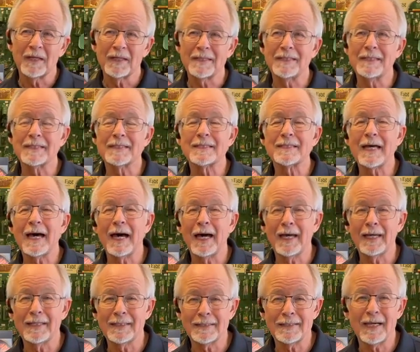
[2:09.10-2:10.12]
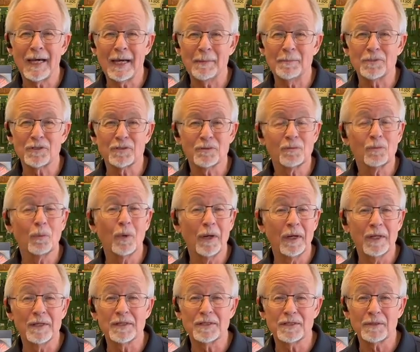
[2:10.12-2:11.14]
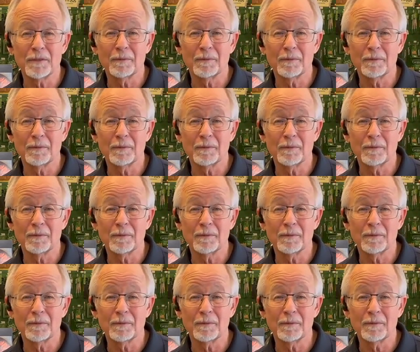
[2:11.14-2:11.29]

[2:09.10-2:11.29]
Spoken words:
design types. One is